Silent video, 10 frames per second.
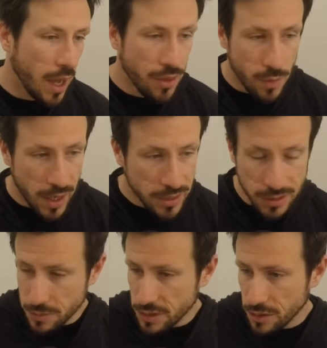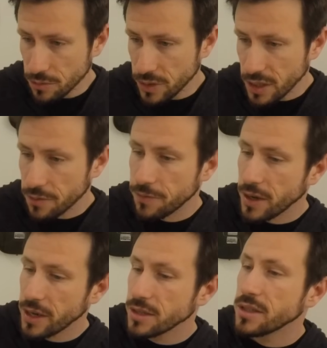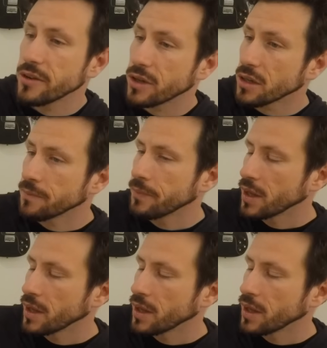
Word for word: otherwise, it was a really fun endeavor.